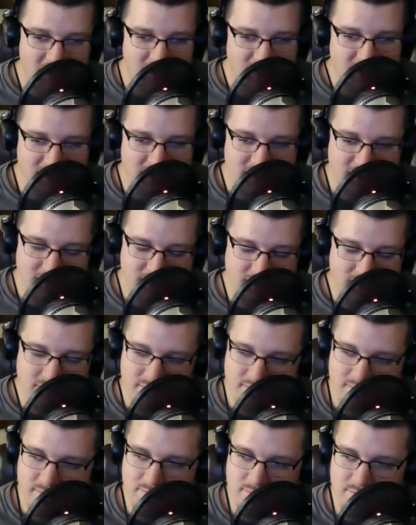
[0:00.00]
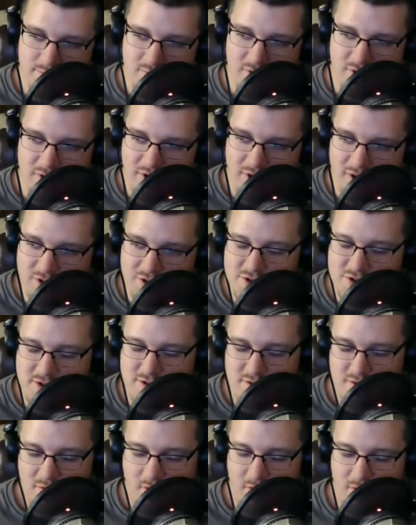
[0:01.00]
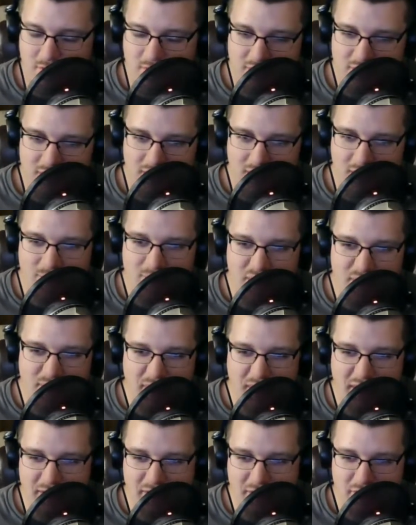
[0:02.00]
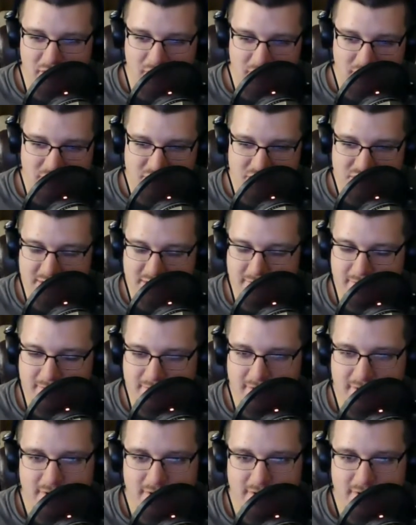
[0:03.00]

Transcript: good production quality. I blame my editor-in-chief.